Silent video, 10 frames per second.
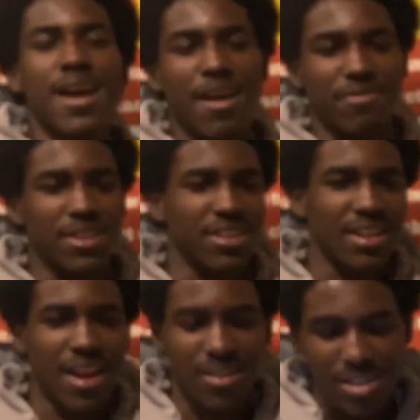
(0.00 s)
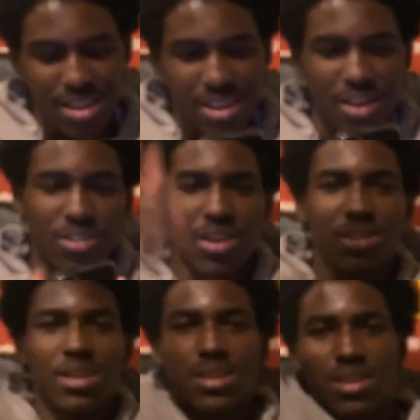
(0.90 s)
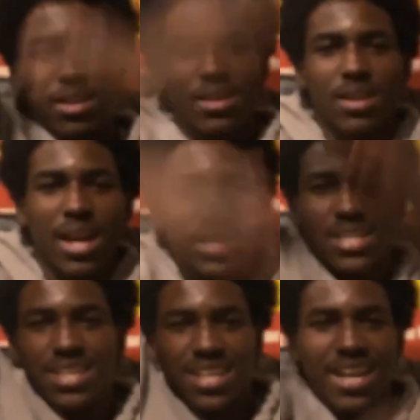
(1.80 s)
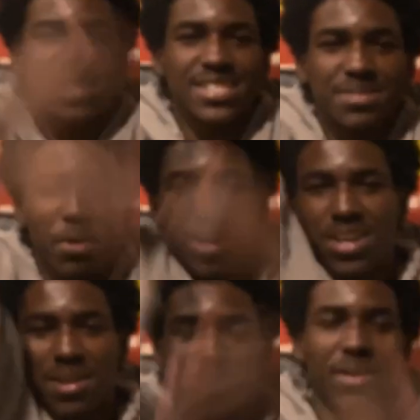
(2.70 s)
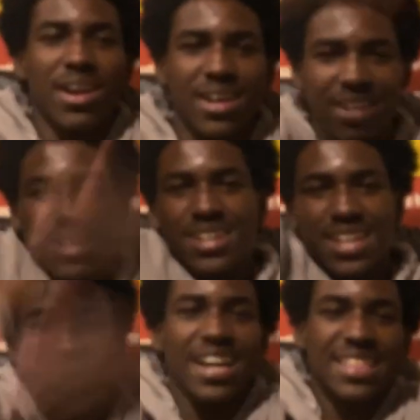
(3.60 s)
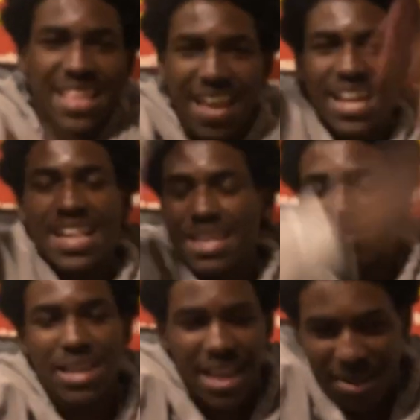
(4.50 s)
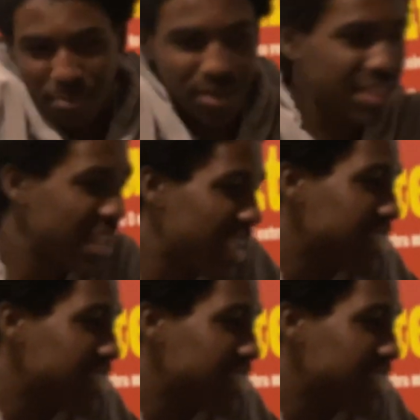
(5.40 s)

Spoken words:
I figured it out. Hold on. I need to cut this part up, bruh. Cut that, clip that, put that